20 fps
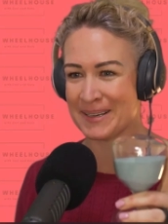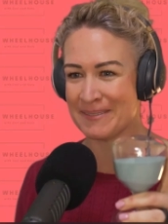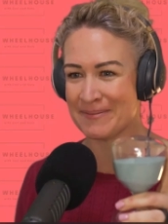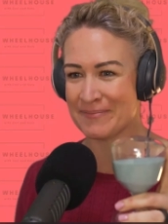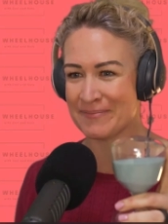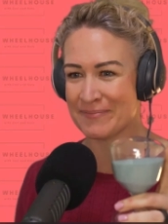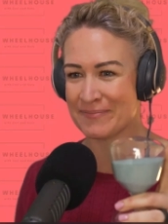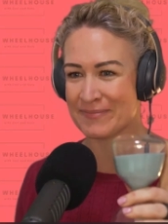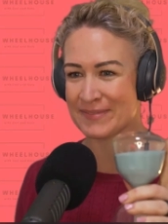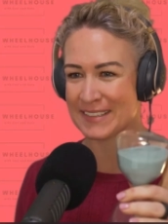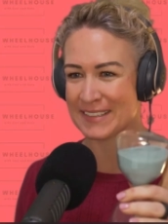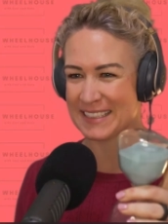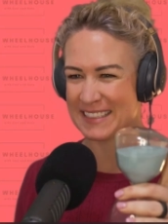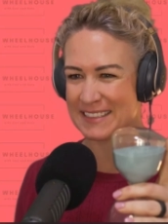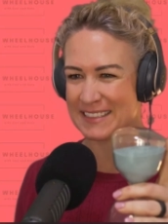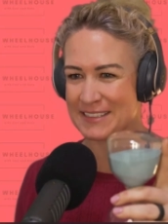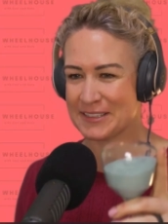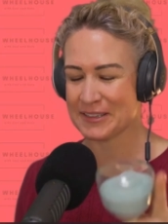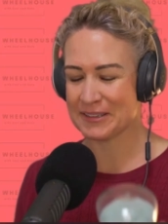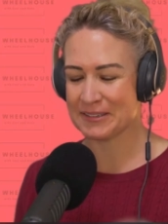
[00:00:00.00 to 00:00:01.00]
timer.
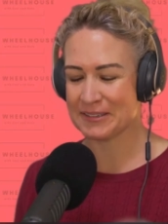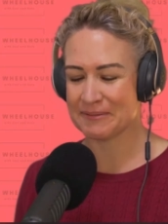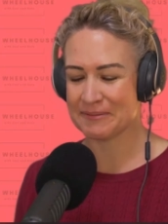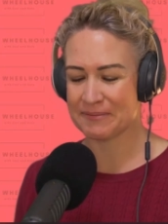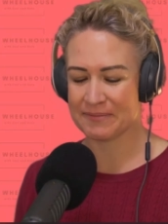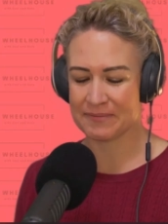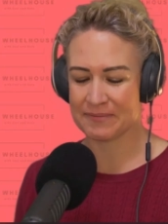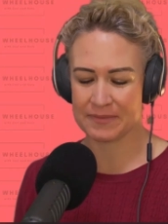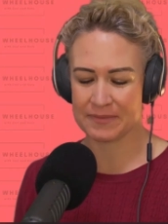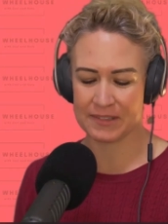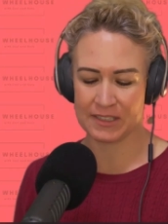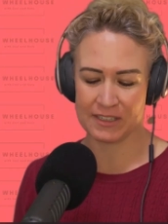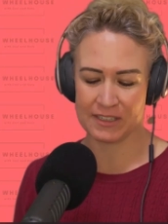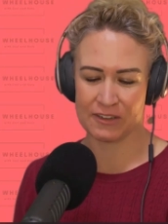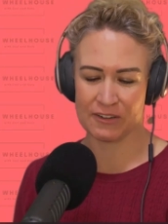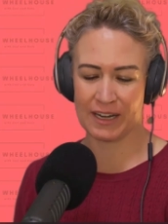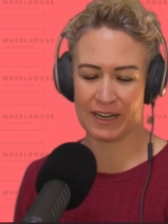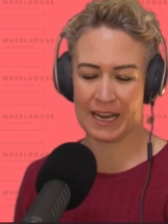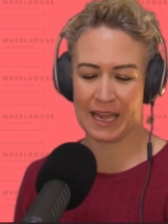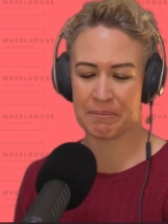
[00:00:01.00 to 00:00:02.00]
Oh, good. So
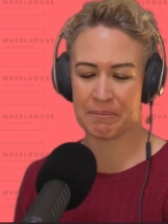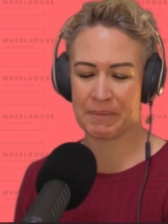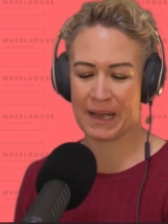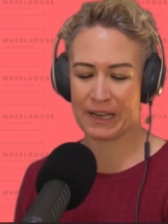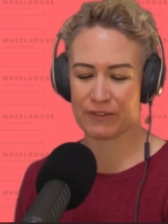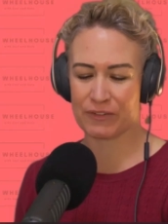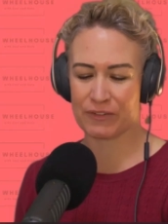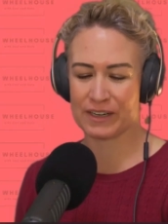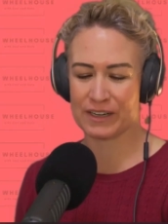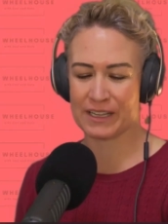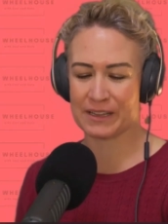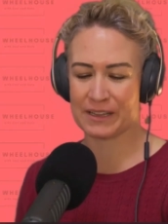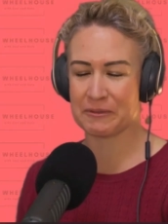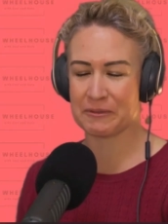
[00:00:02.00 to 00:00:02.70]
Thank you. You're I'm allowed so back good.